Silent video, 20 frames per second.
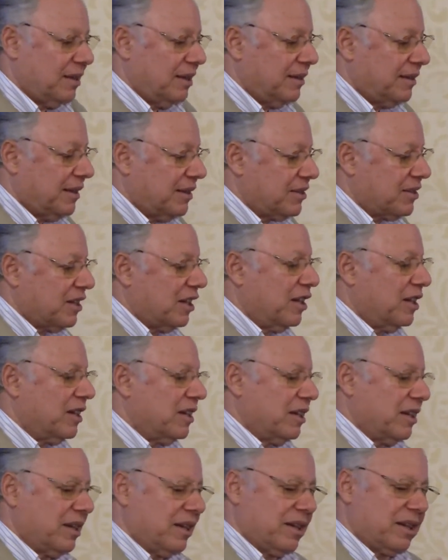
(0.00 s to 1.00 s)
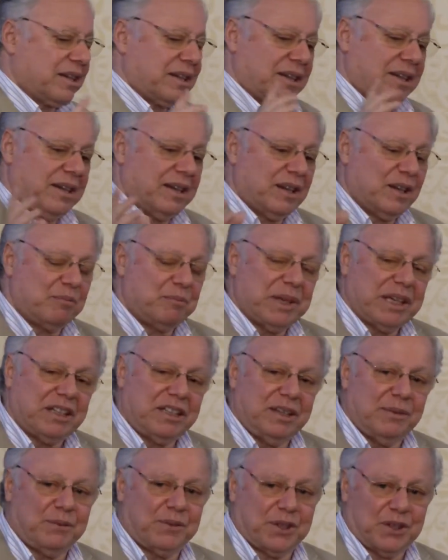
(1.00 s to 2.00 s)
there's a big
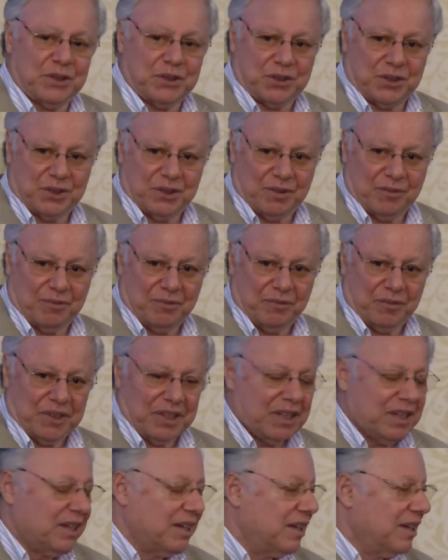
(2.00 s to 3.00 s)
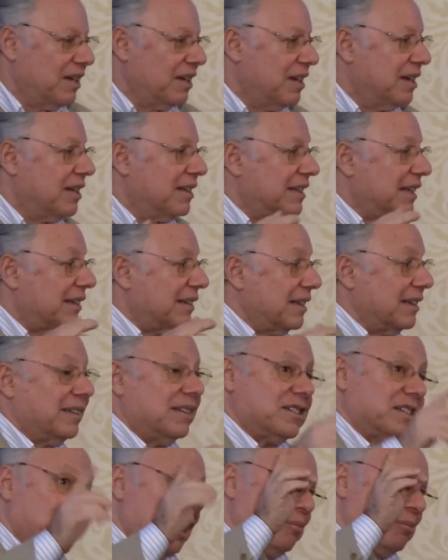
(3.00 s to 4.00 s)
difference, that it
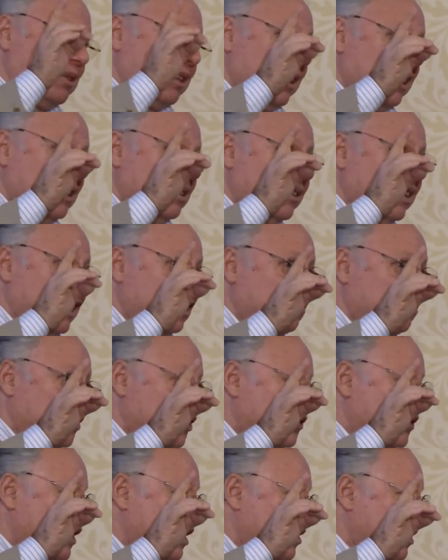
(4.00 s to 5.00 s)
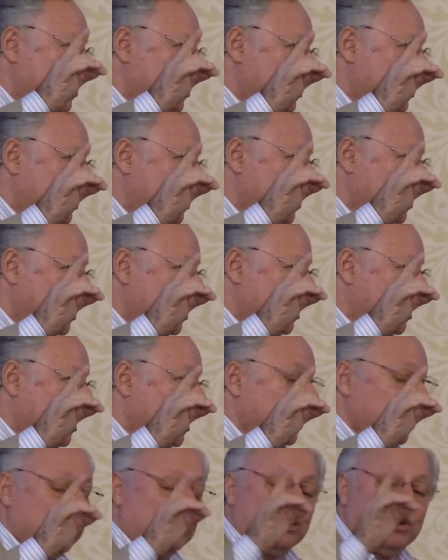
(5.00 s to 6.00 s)
is up there in the atmosphere.
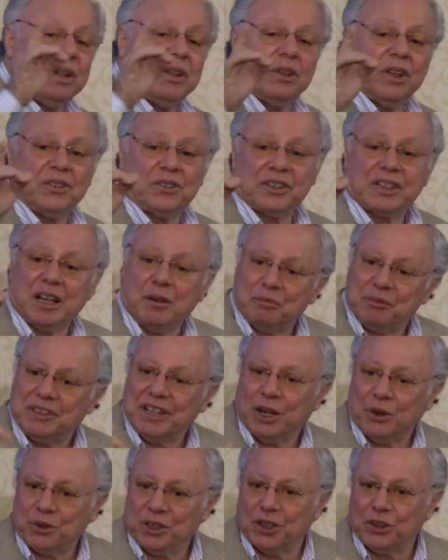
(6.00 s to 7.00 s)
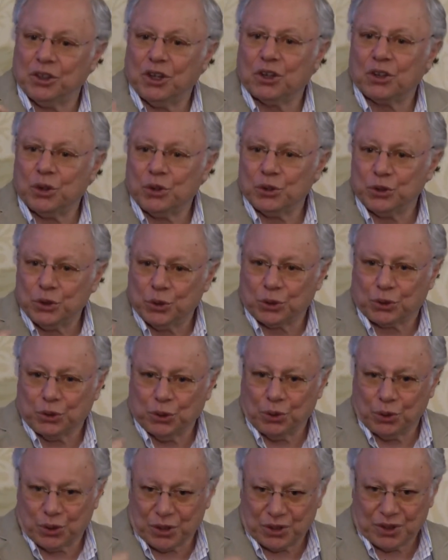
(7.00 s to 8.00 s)
It will not come down and knock on your
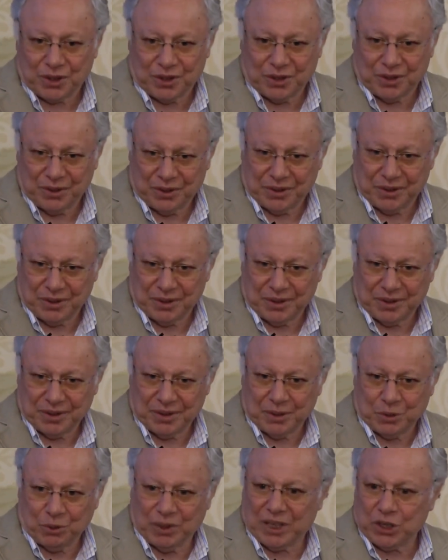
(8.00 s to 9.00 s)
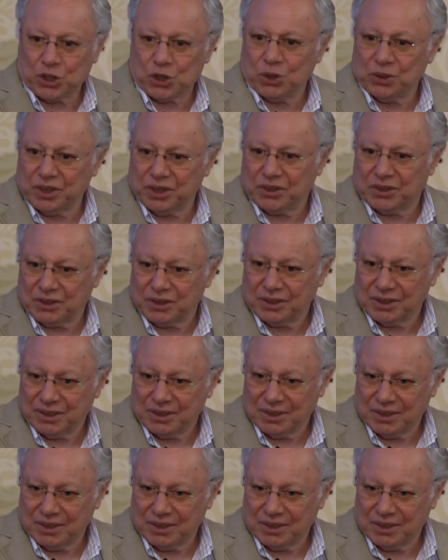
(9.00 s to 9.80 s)
door. Why should it?